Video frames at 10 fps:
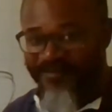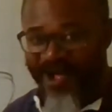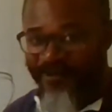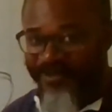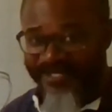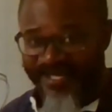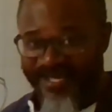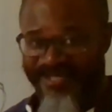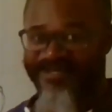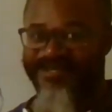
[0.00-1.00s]
So don't
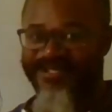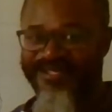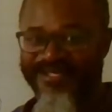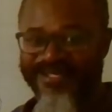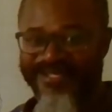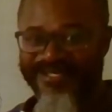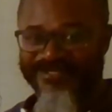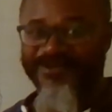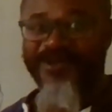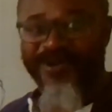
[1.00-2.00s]
give up. This
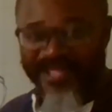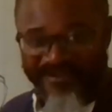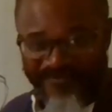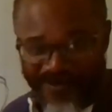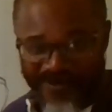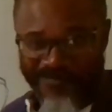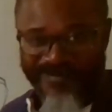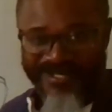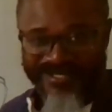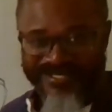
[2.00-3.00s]
is a just
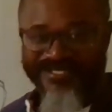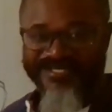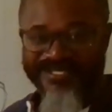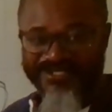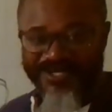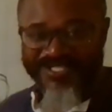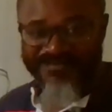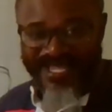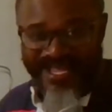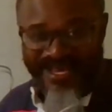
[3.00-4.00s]
beginning. We will have
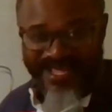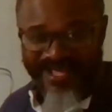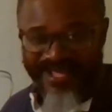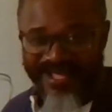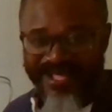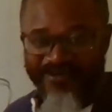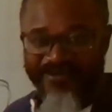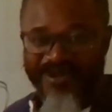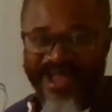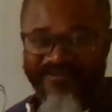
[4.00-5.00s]
to do that and
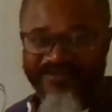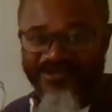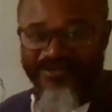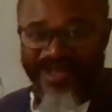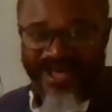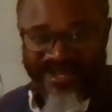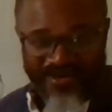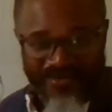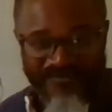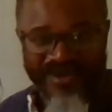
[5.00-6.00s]
over again.
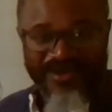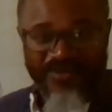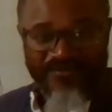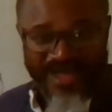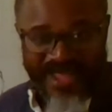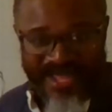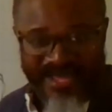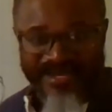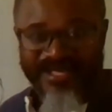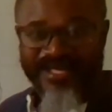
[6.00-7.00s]
By the
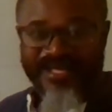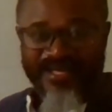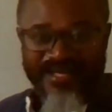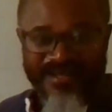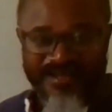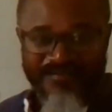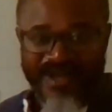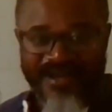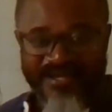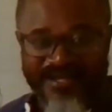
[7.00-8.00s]
time
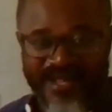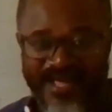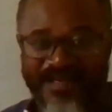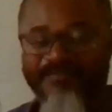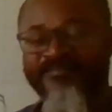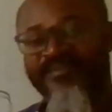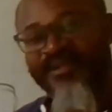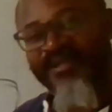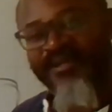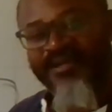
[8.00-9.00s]
we
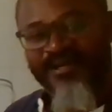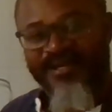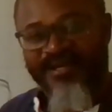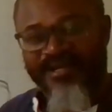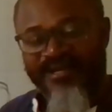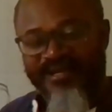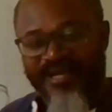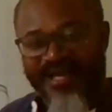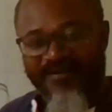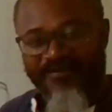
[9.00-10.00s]
will have enough time to
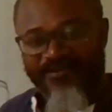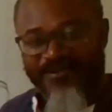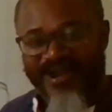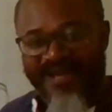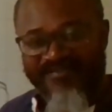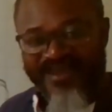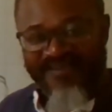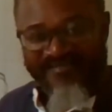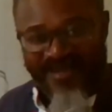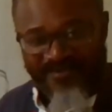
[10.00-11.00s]
get to normal.
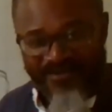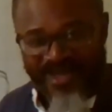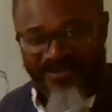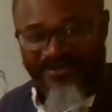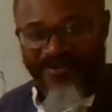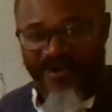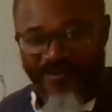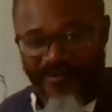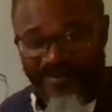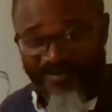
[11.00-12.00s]
Remember
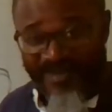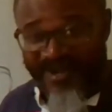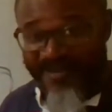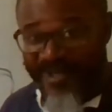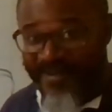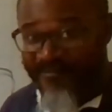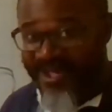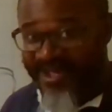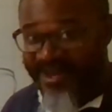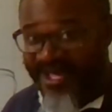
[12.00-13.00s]
that if you
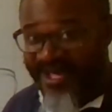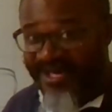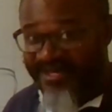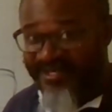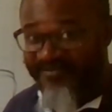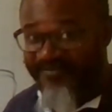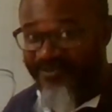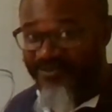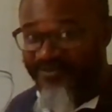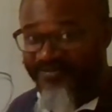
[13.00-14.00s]
see it's challenge,